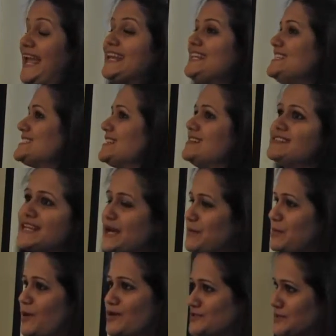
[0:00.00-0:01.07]
any cell
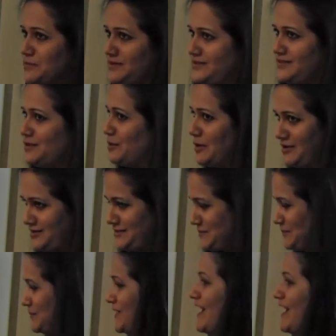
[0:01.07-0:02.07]
type possible in the world.